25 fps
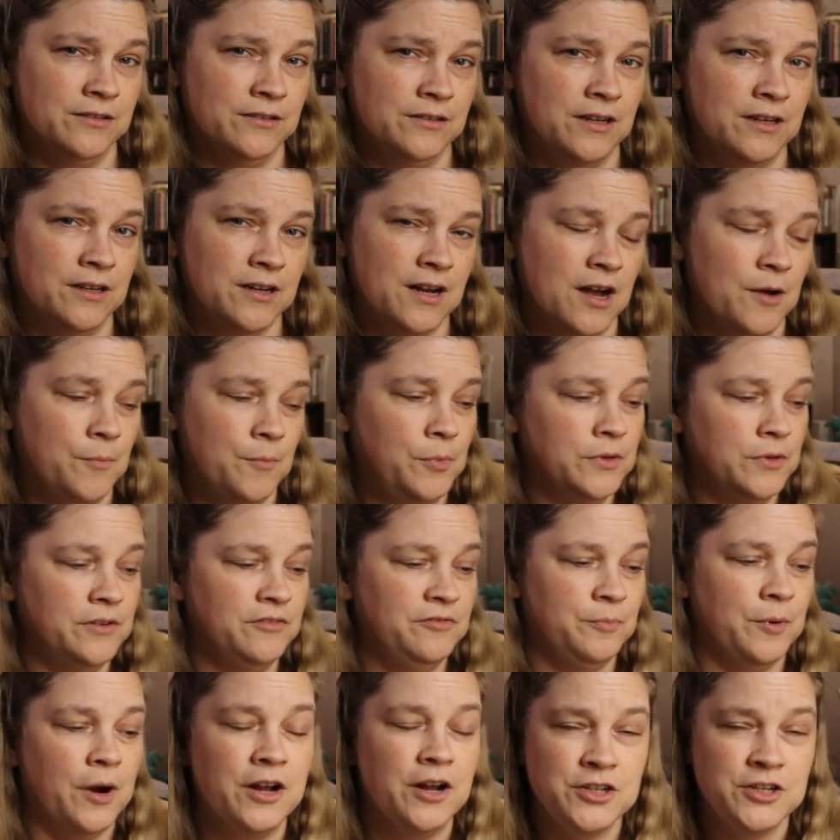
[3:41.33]
a couple of
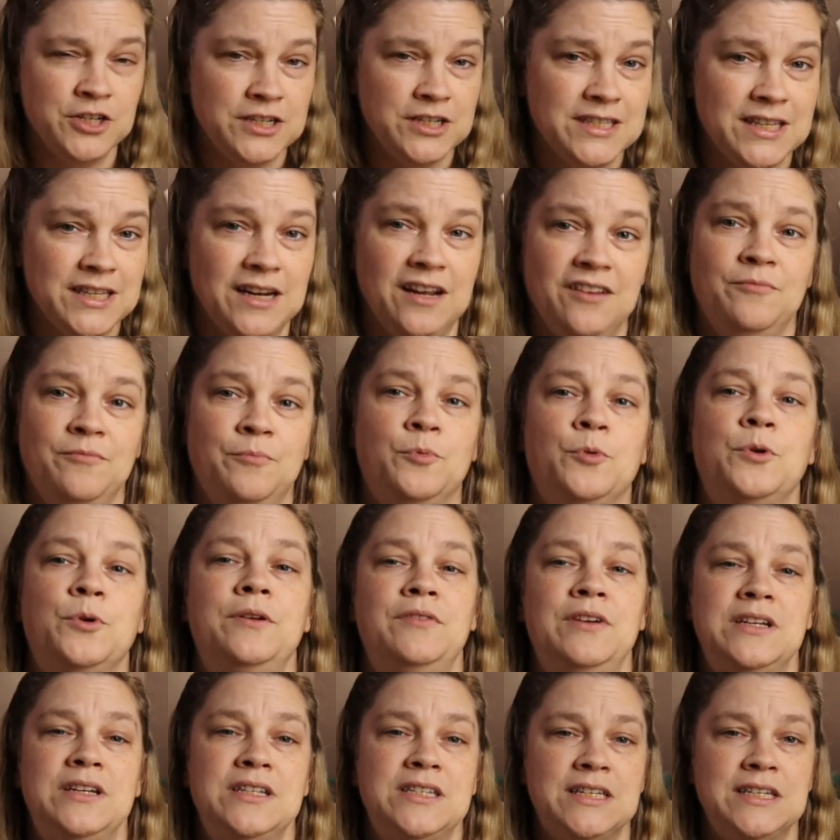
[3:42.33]
projects that I've
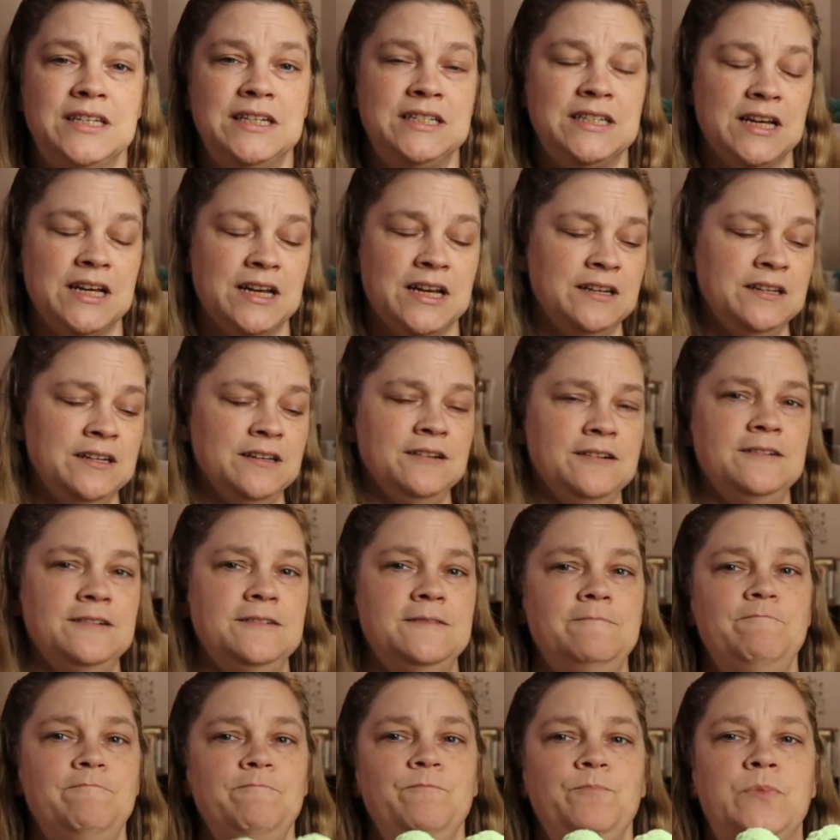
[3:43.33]
previously done.
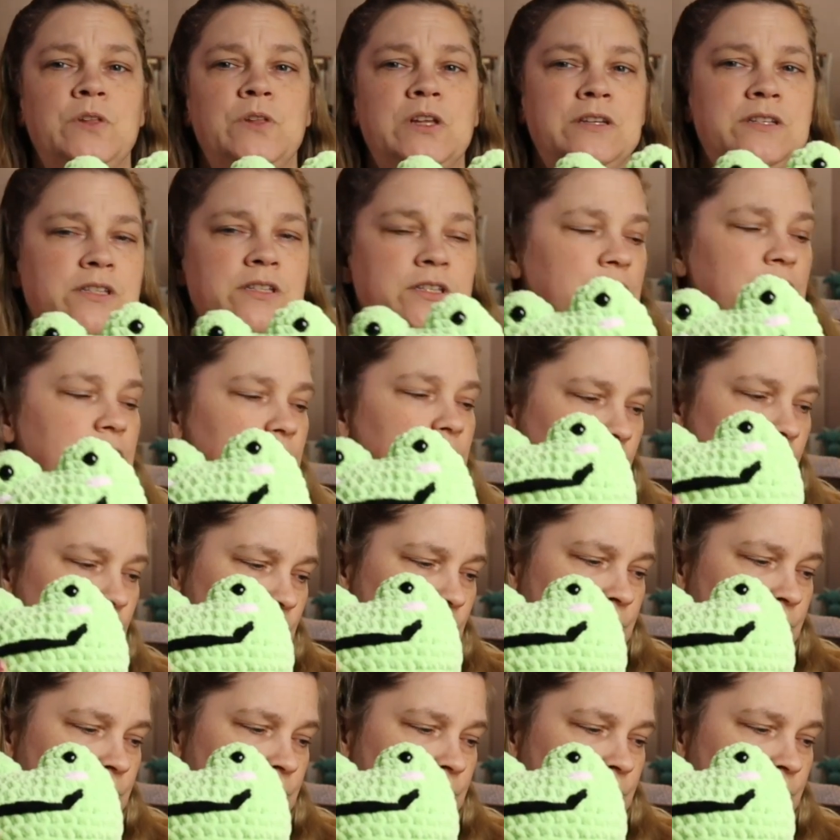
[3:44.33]
So